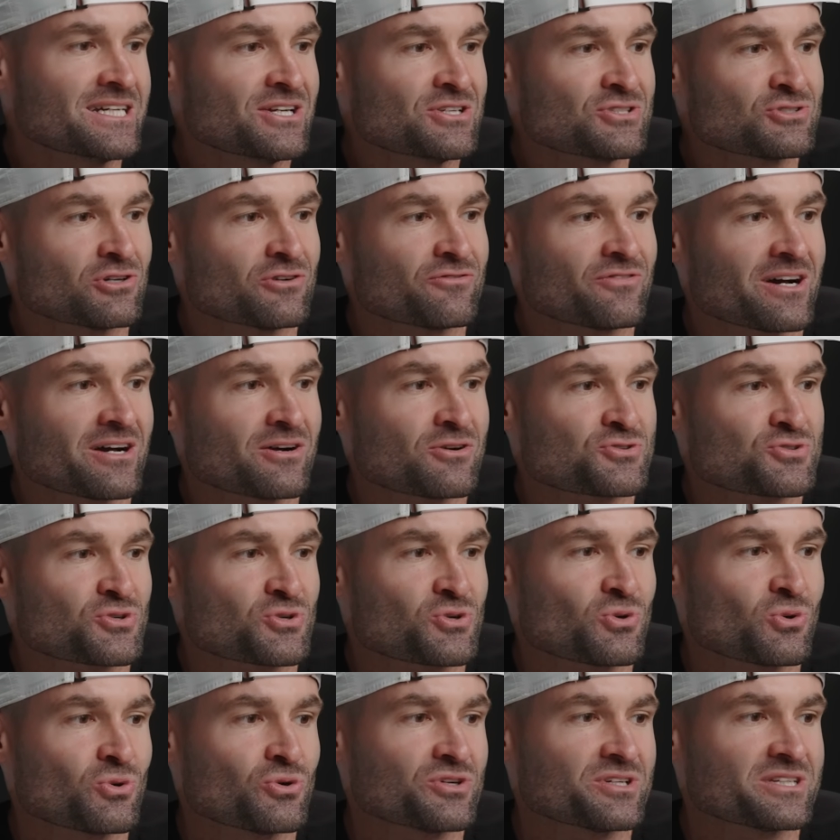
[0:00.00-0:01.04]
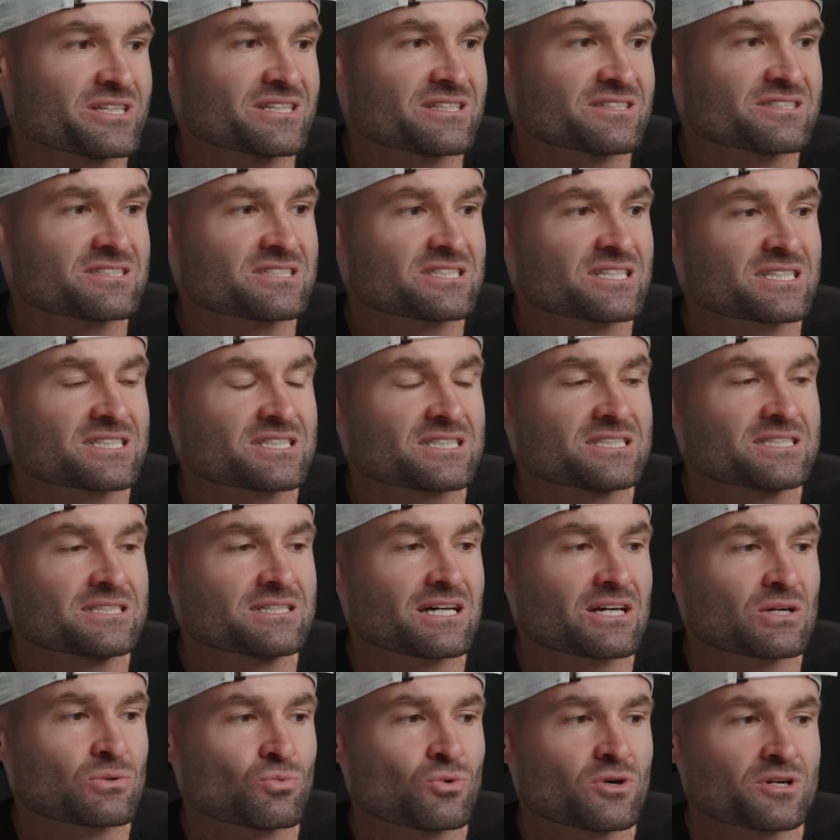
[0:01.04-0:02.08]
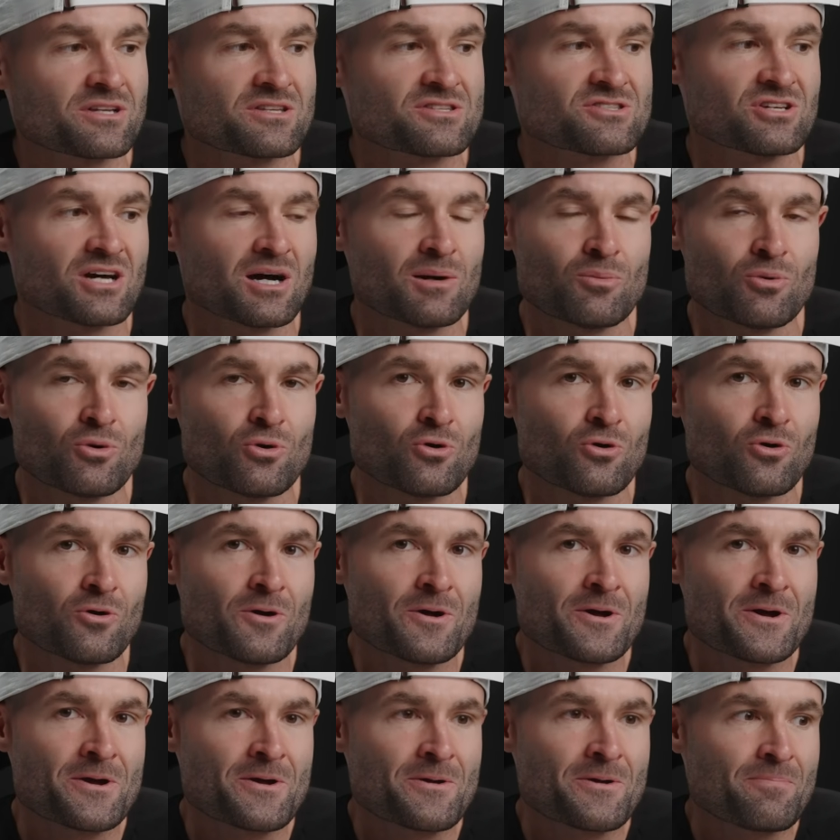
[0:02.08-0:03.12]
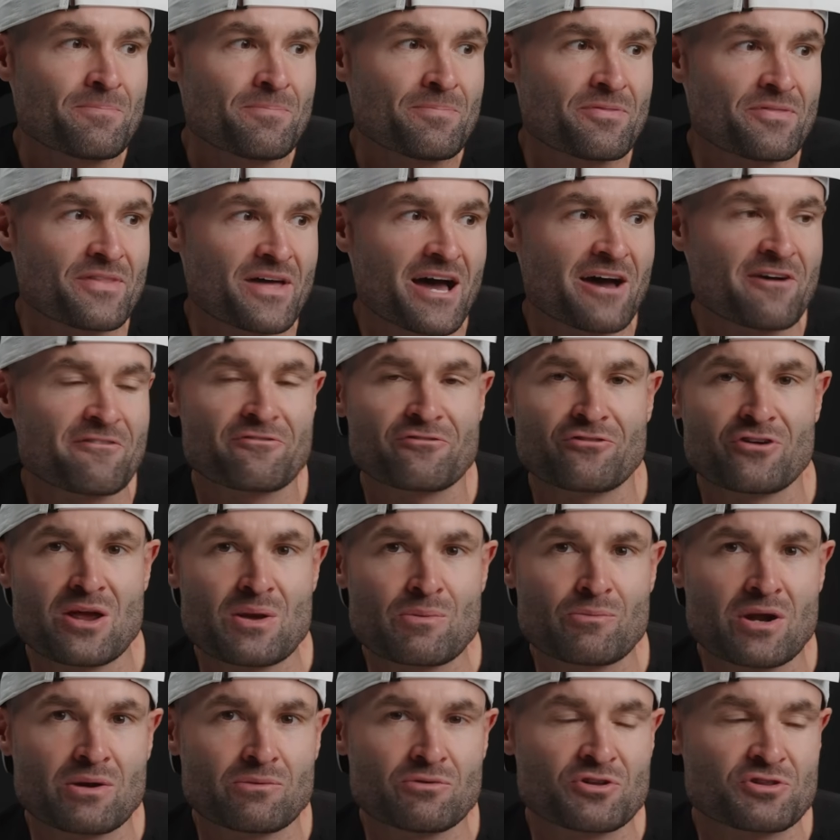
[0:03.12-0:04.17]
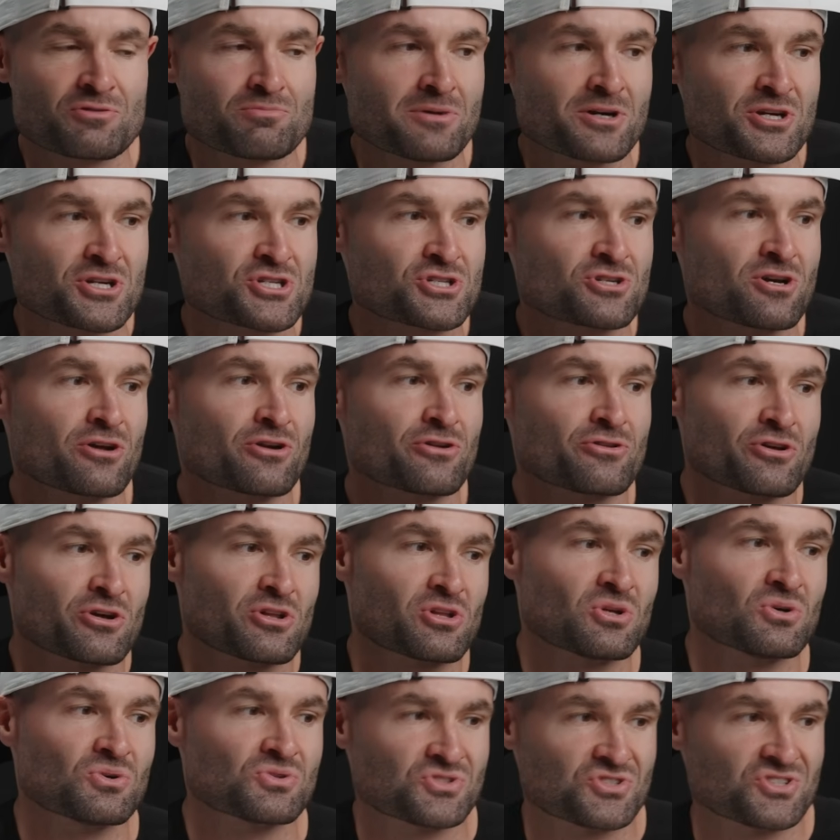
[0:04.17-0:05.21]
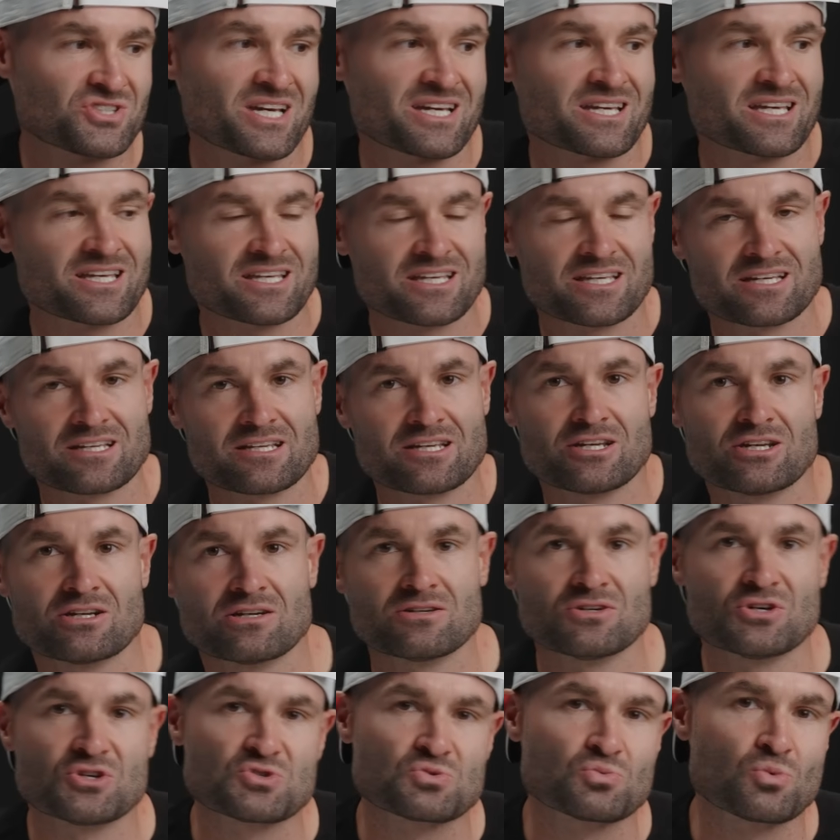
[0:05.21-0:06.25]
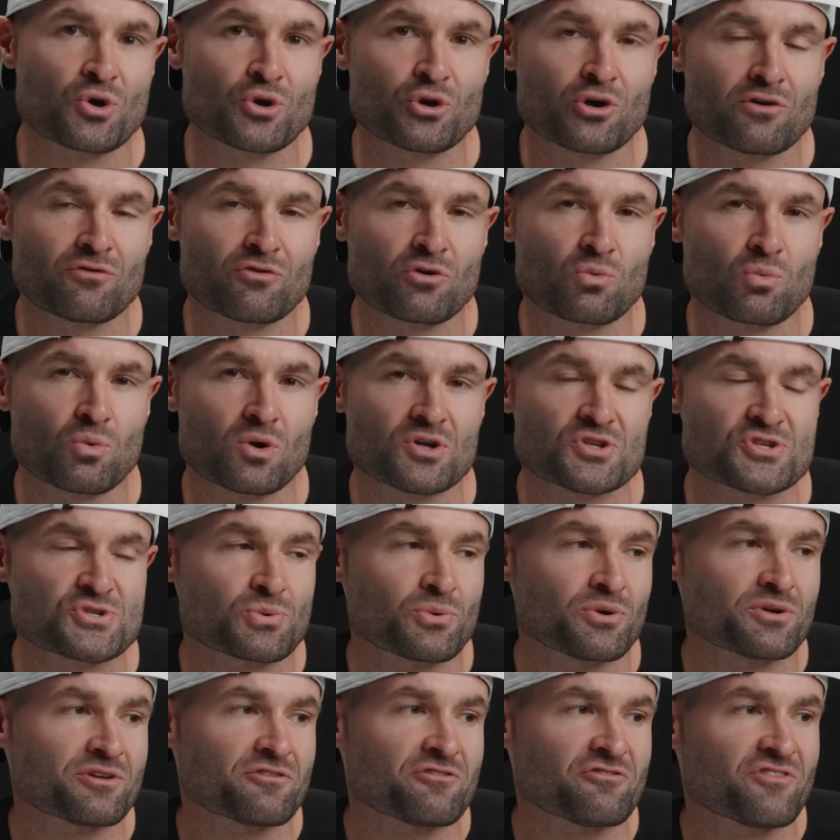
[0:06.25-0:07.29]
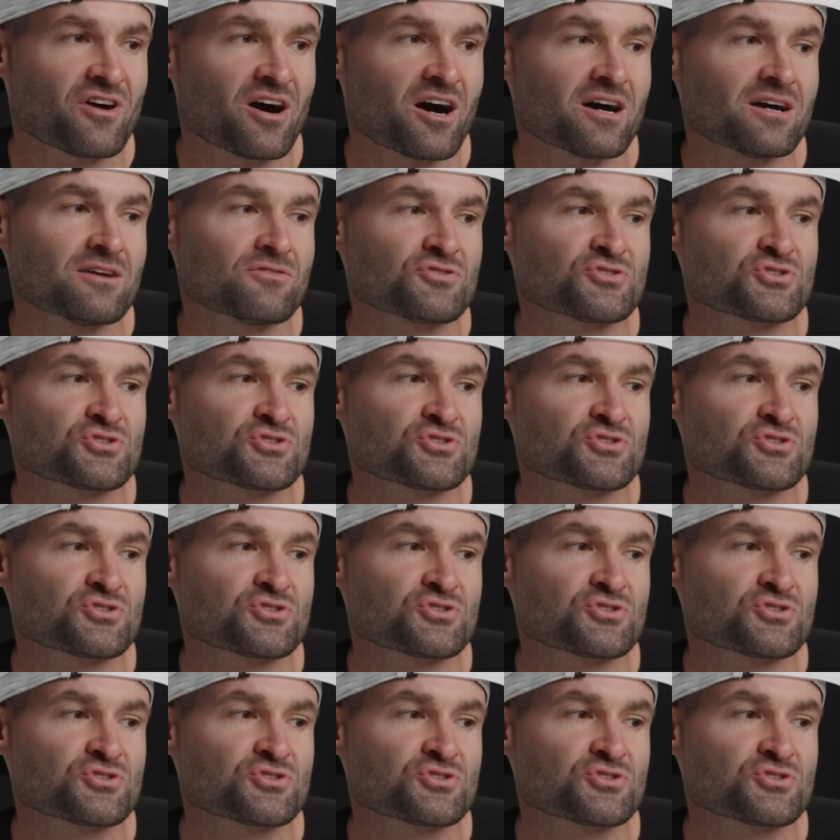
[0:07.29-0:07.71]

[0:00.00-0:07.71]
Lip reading: So if I was recording in 60, I want to double that frame rate with my shutter. The closest I can get here is 1/125.